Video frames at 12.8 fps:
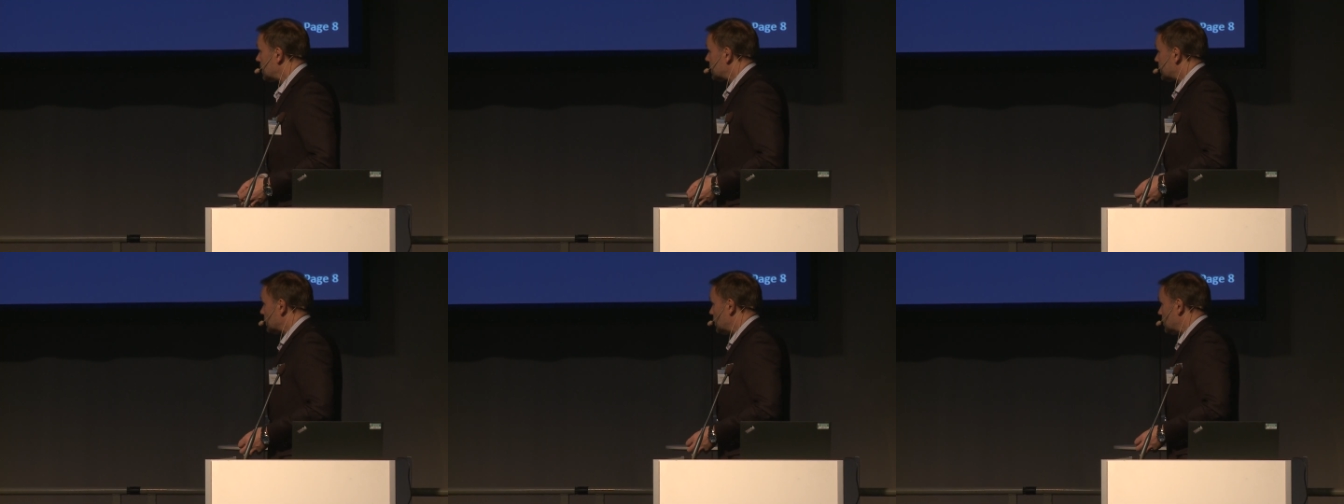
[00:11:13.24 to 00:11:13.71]

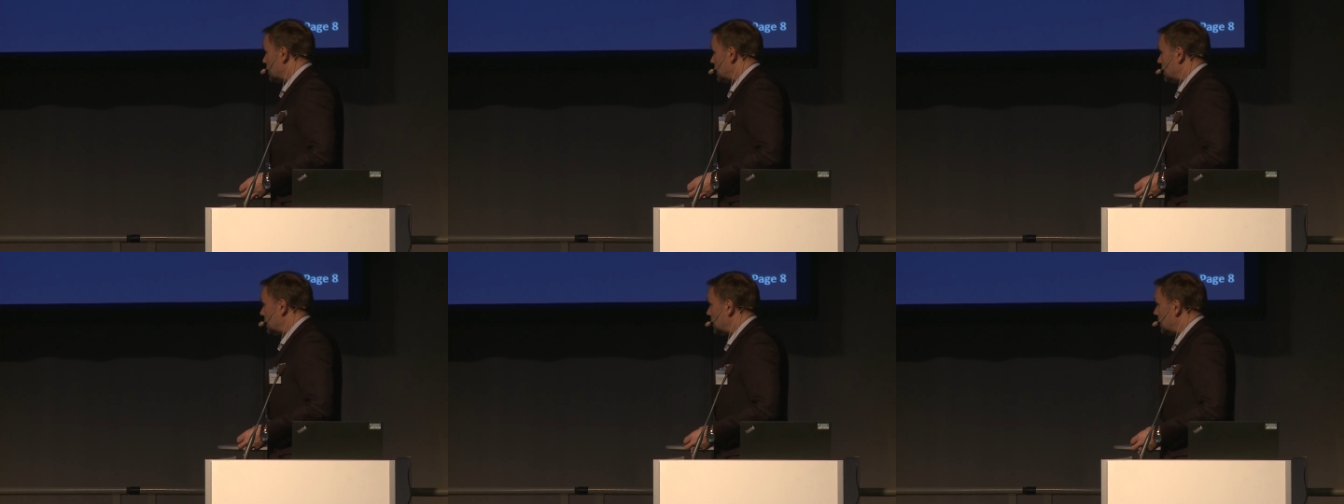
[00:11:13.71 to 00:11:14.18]
So
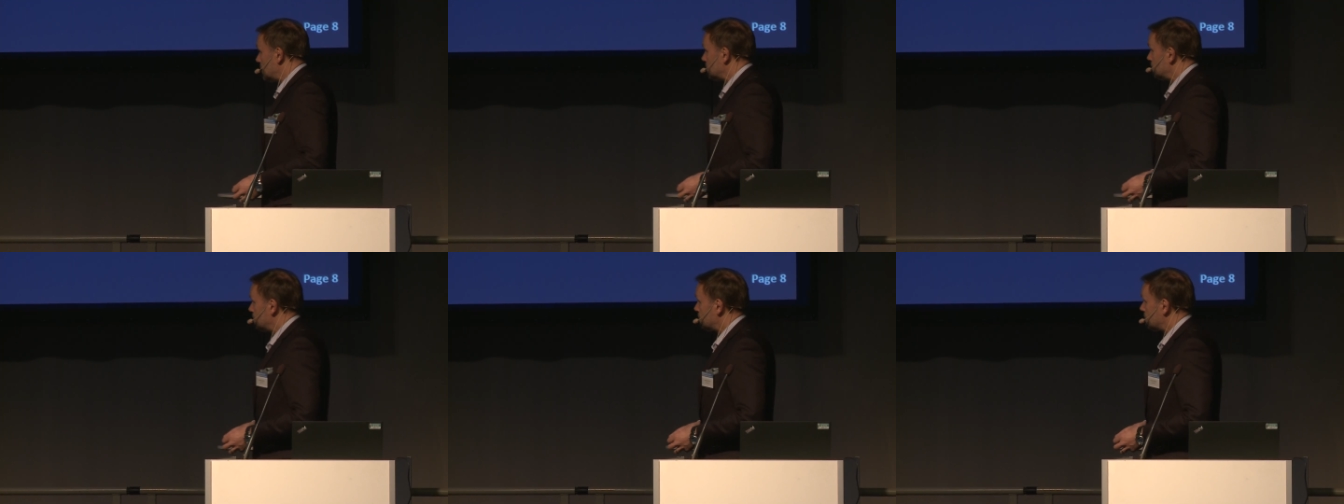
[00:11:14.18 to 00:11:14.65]

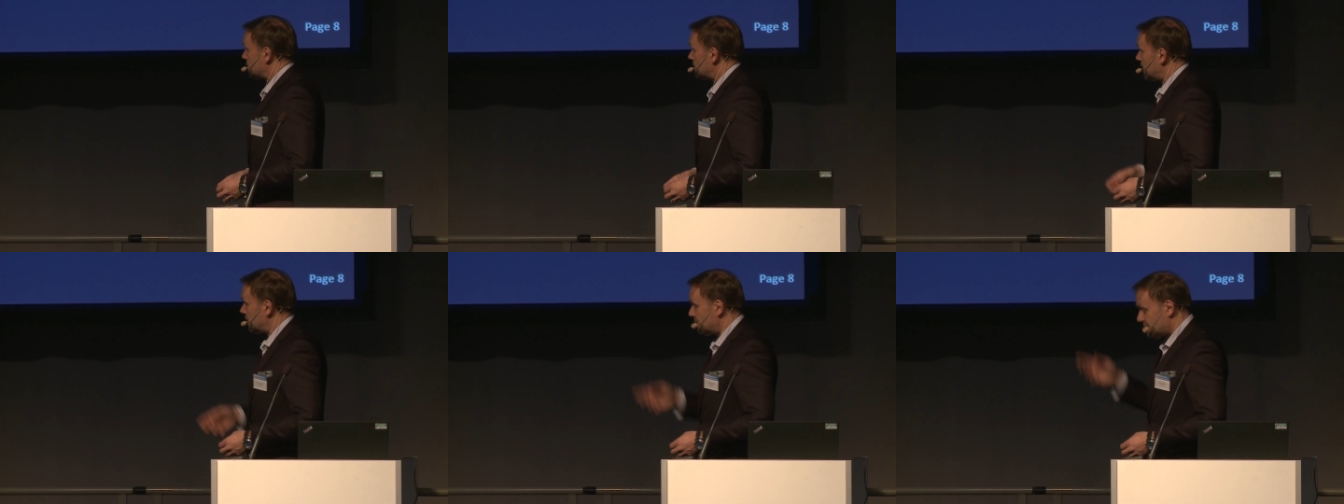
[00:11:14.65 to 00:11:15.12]
um,
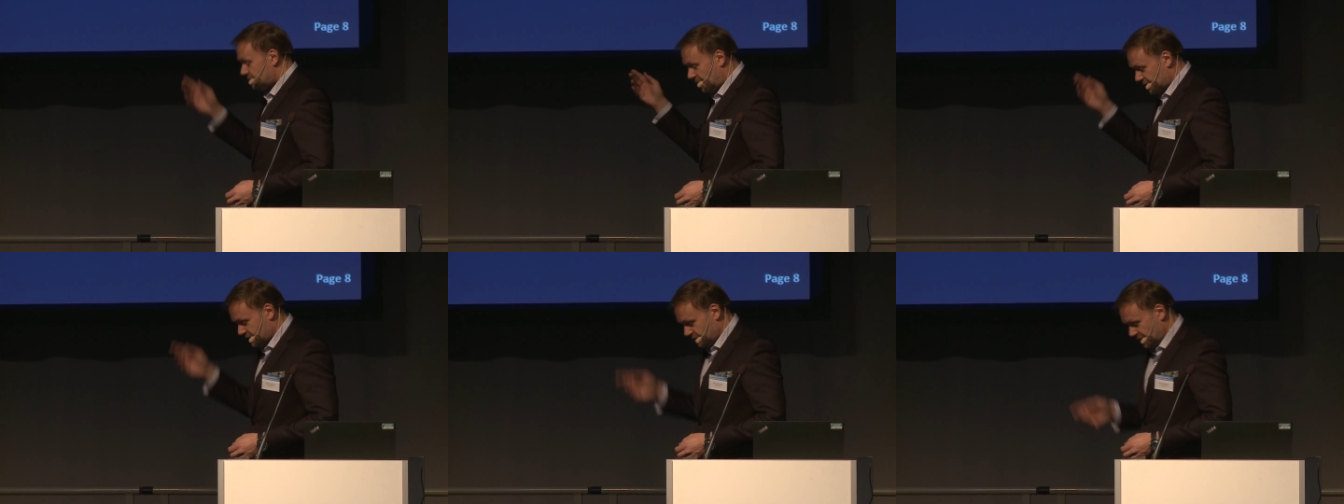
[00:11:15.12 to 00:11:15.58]
in this
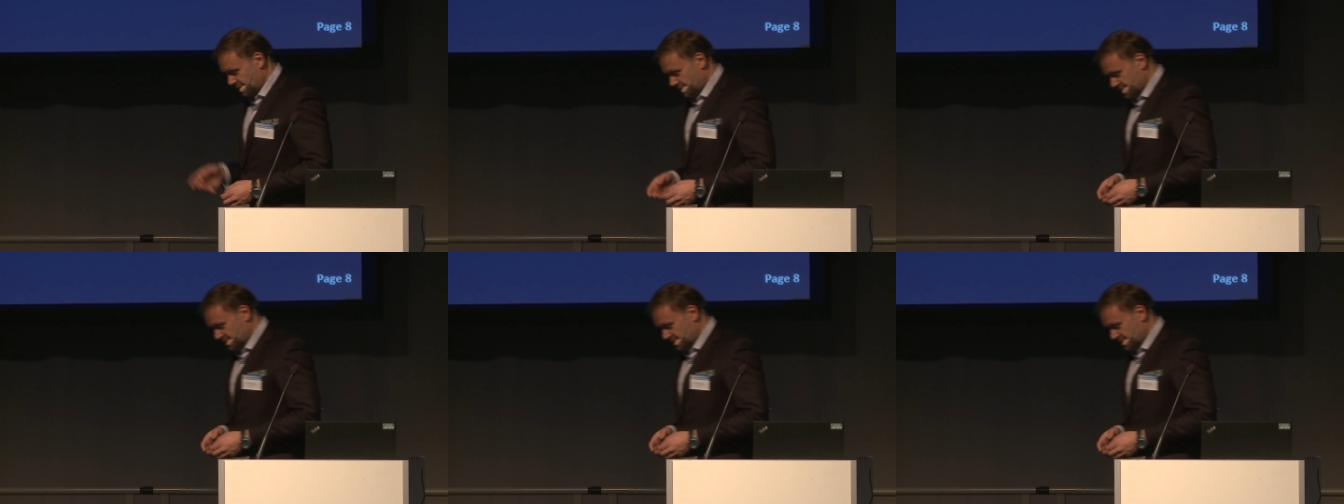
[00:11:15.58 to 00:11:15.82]
factory,